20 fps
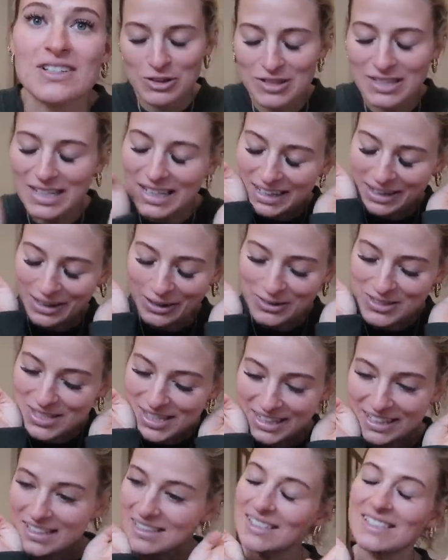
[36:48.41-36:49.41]
Just think of those
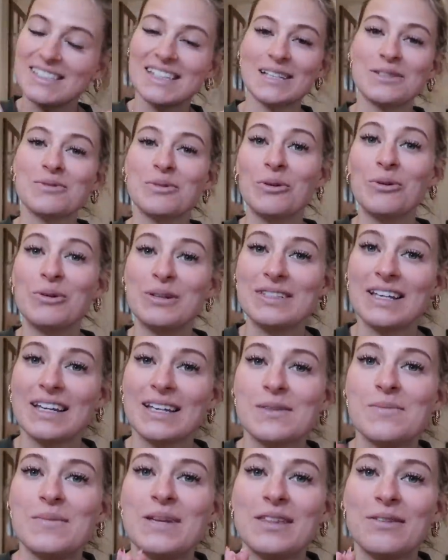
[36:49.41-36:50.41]
things, because that's what always
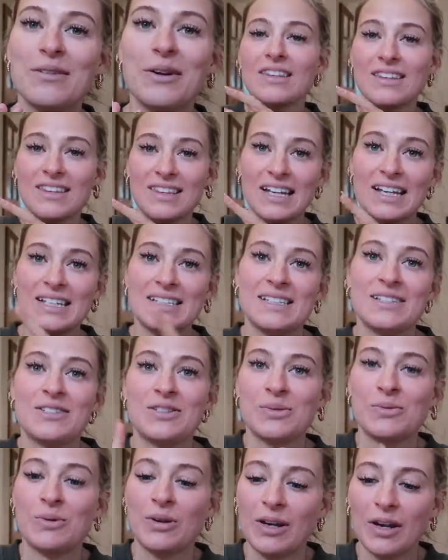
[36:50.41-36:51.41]
gets me through. Another thing I did
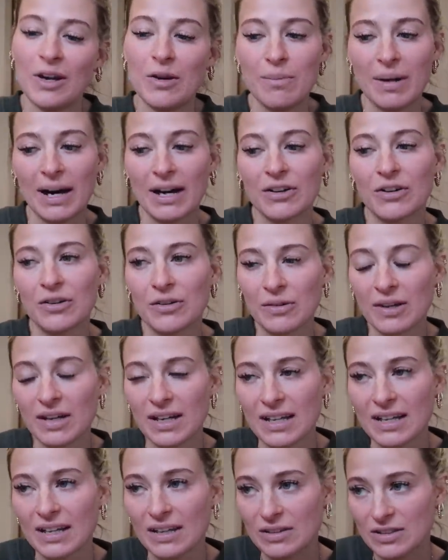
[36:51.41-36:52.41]
just want to go back on
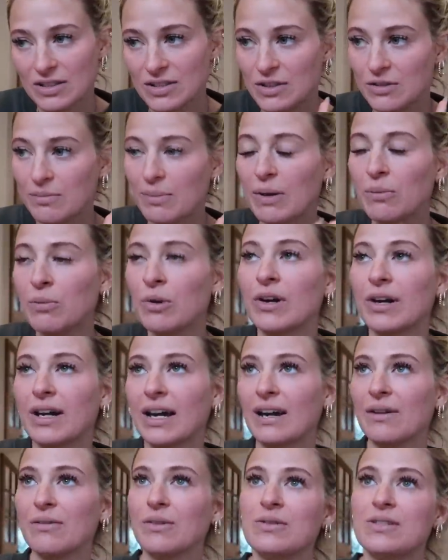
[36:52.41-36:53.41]
to do my
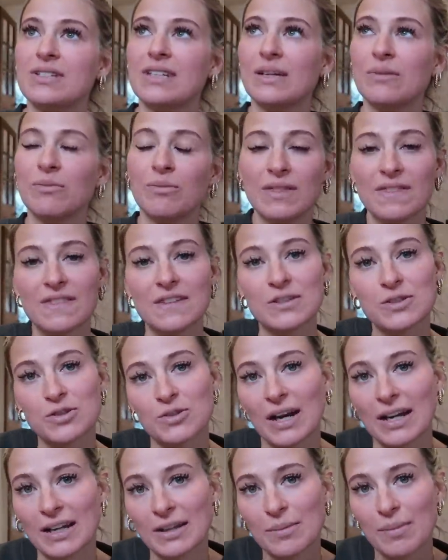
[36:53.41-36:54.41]
workout routine with the
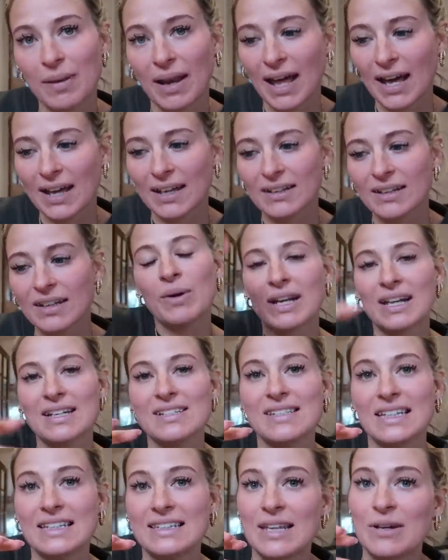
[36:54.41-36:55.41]
strength plan. When I
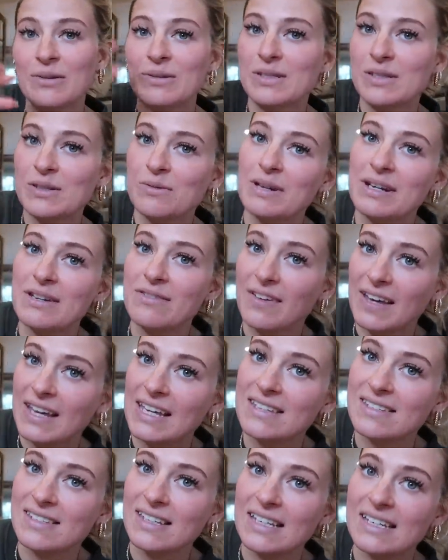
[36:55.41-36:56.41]
said there was three
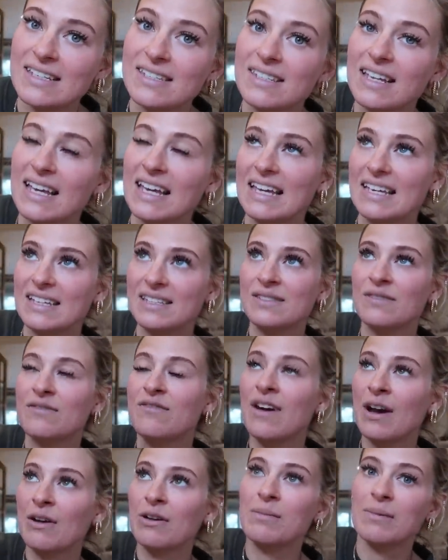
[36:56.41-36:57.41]
phases, it is
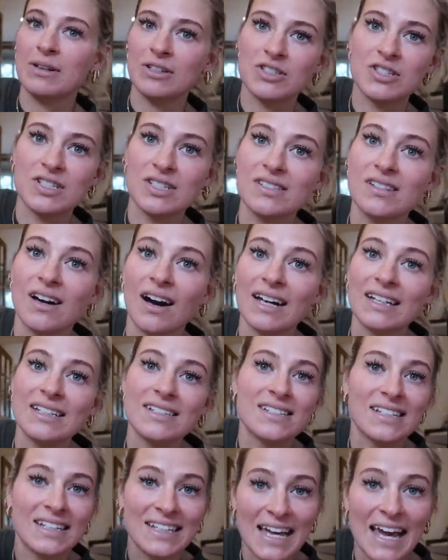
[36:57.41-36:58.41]
very much
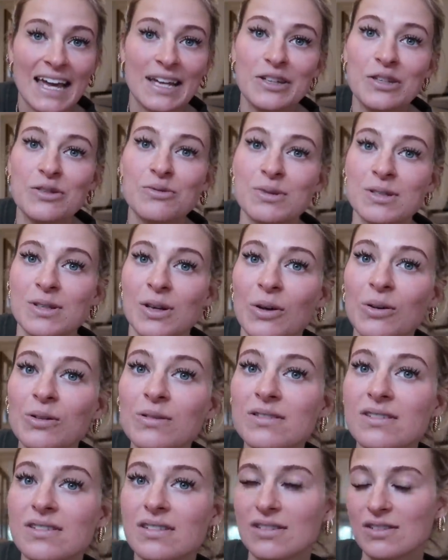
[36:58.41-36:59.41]
designed to get you
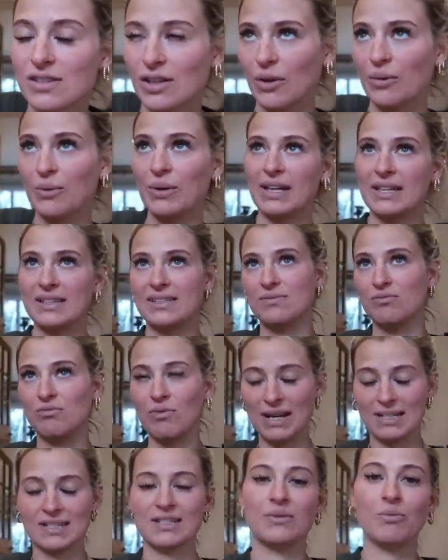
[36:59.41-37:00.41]
results. So it's
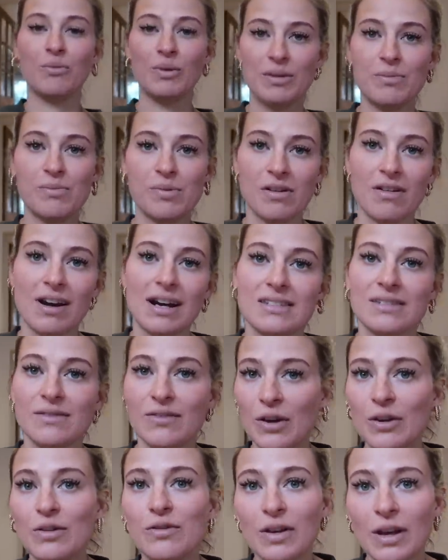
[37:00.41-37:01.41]
written with progressive
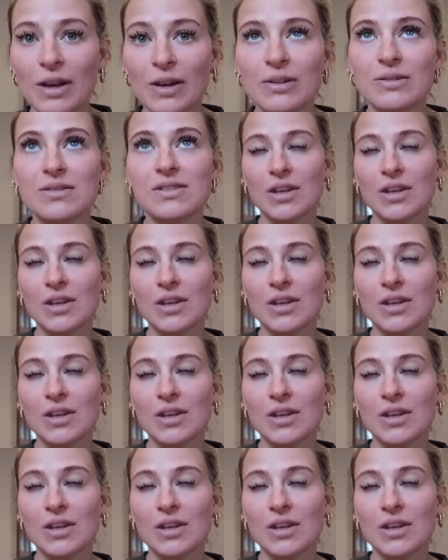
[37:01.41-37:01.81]
overload.